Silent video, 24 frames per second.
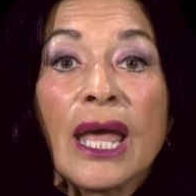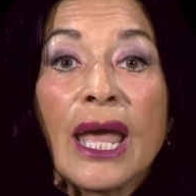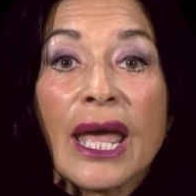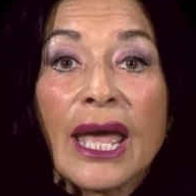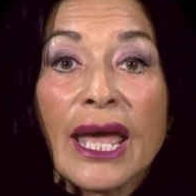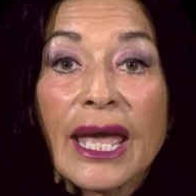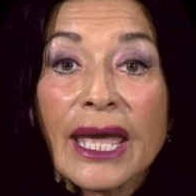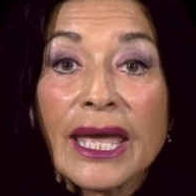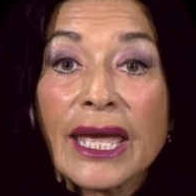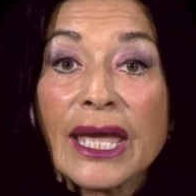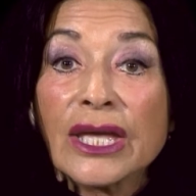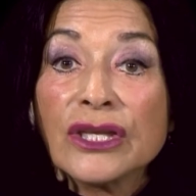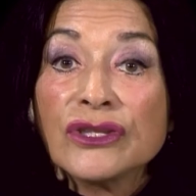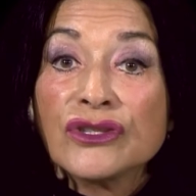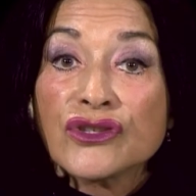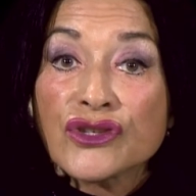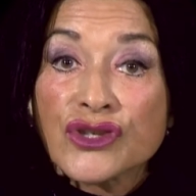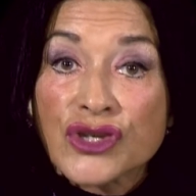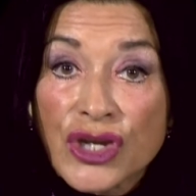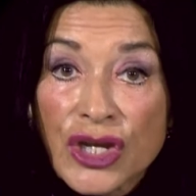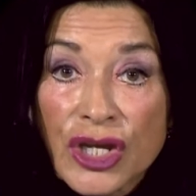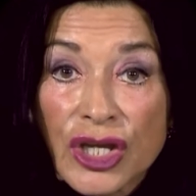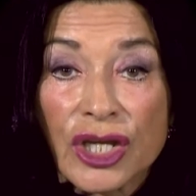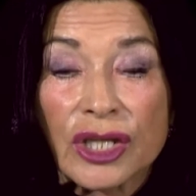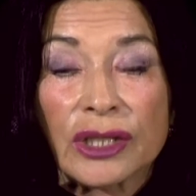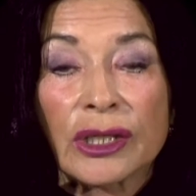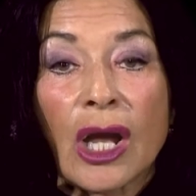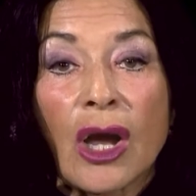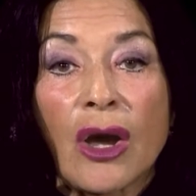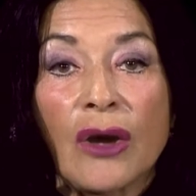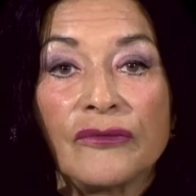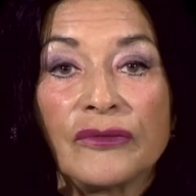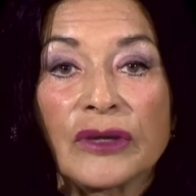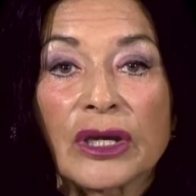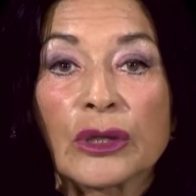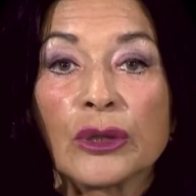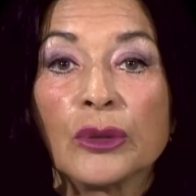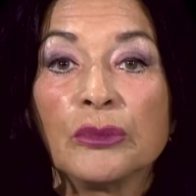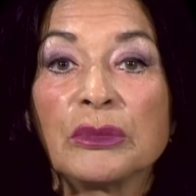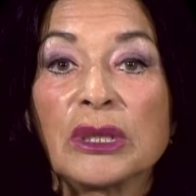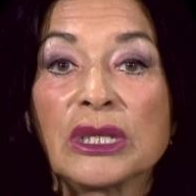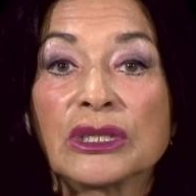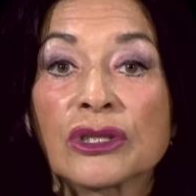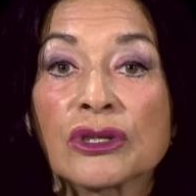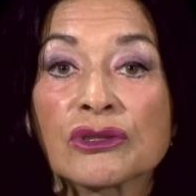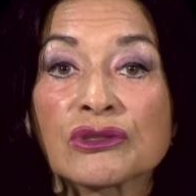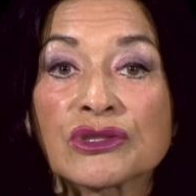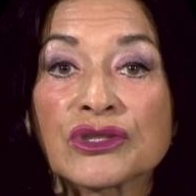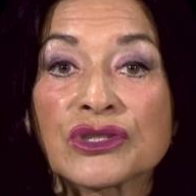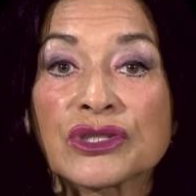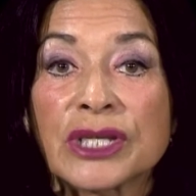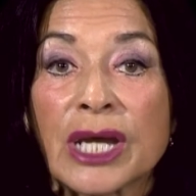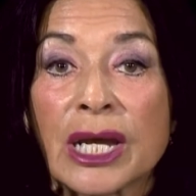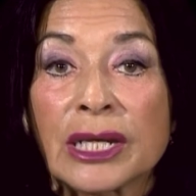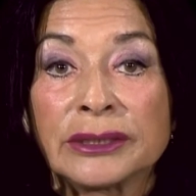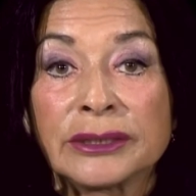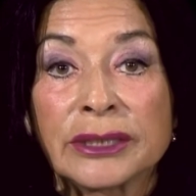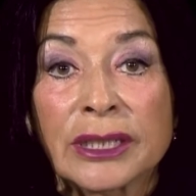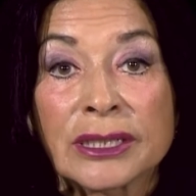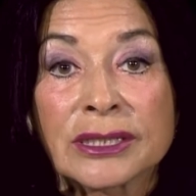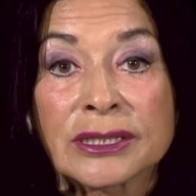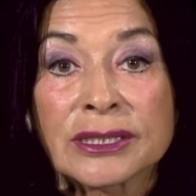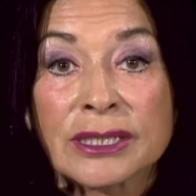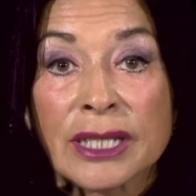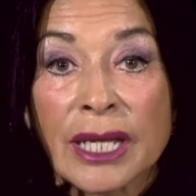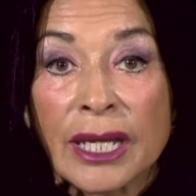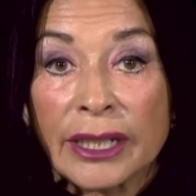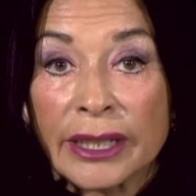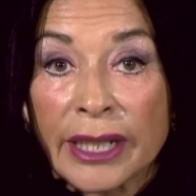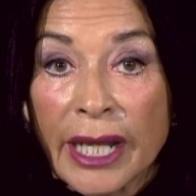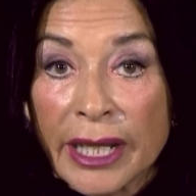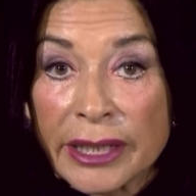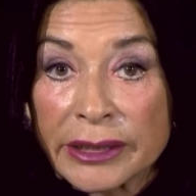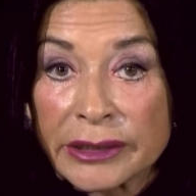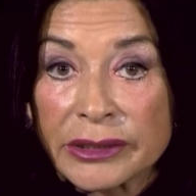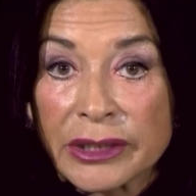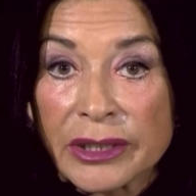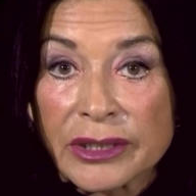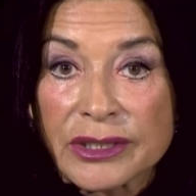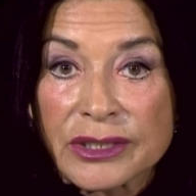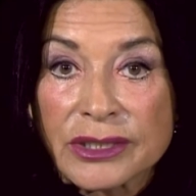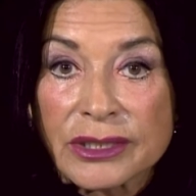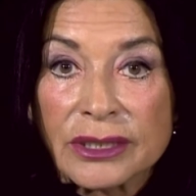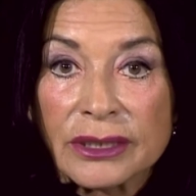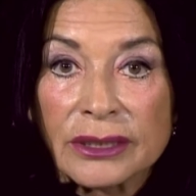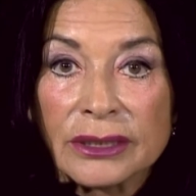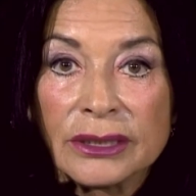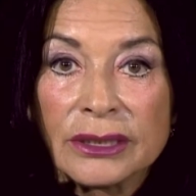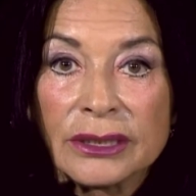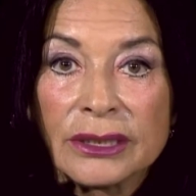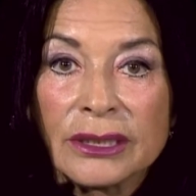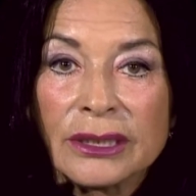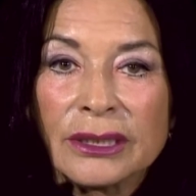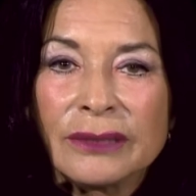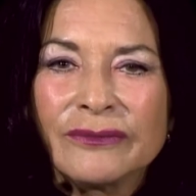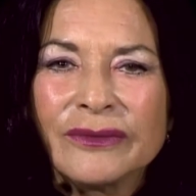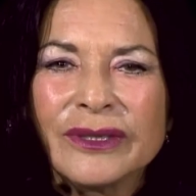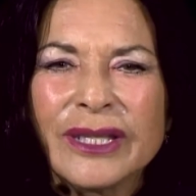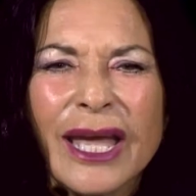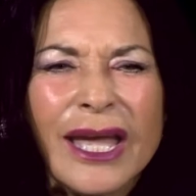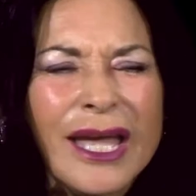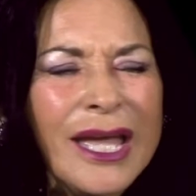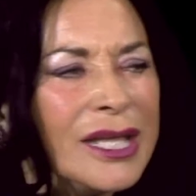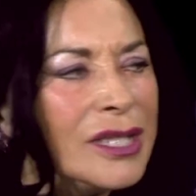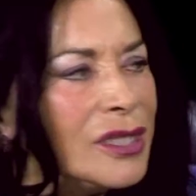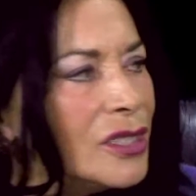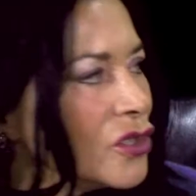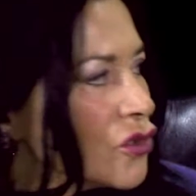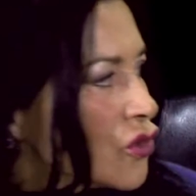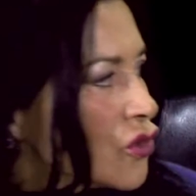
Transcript: and chair of the Committee on Standards and Ethics. Then